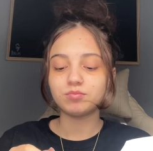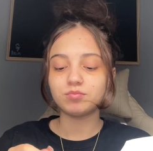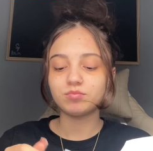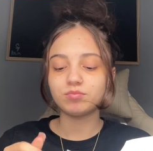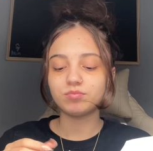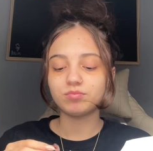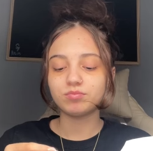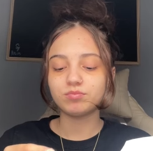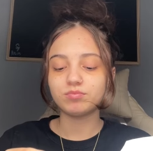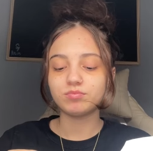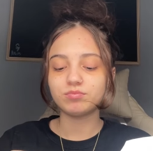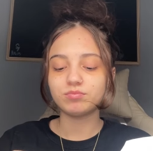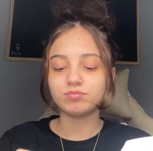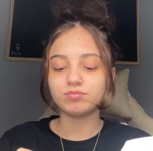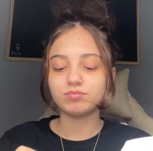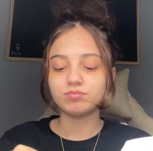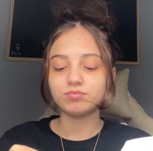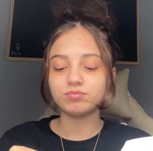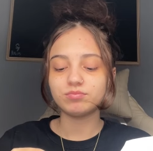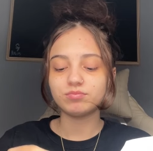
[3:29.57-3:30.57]

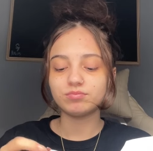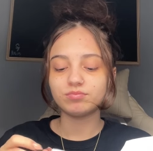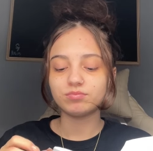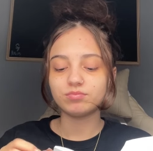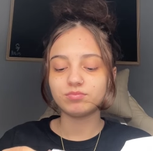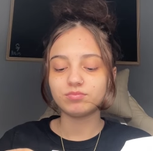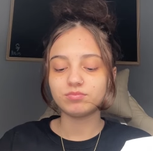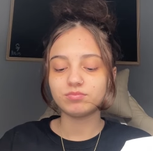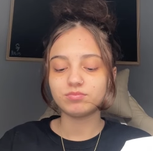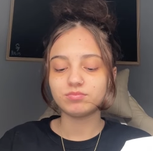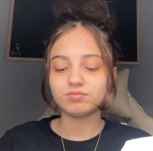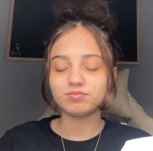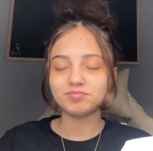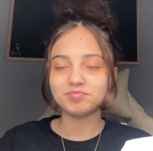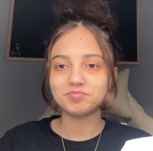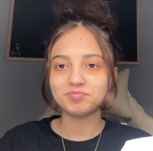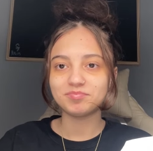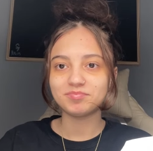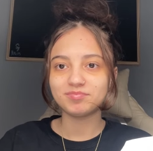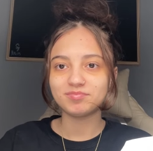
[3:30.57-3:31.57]

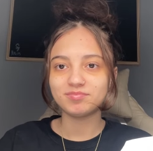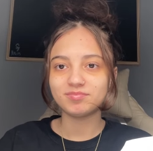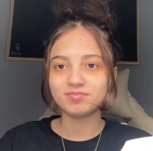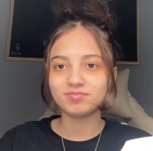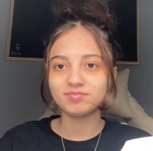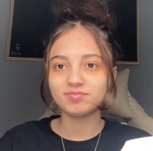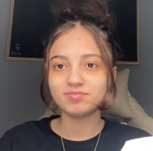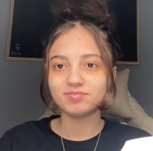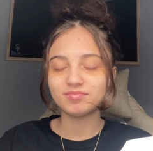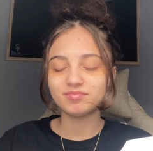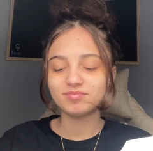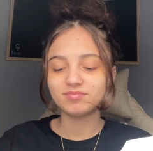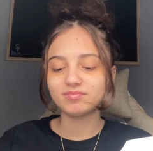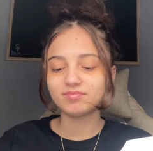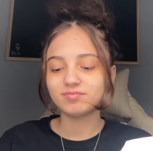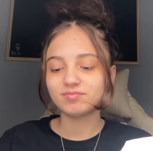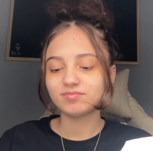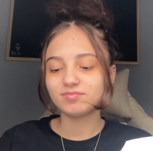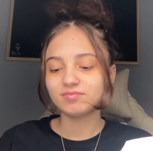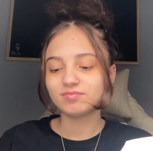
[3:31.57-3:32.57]

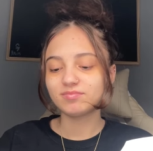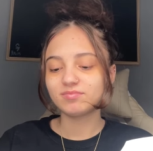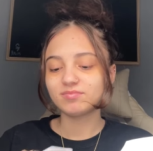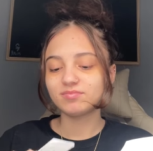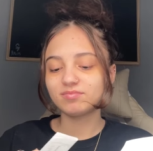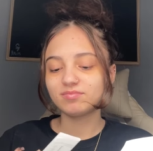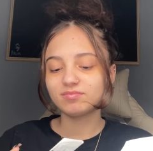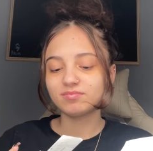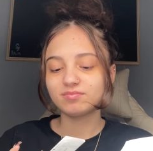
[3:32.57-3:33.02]
No one is speaking in this clip.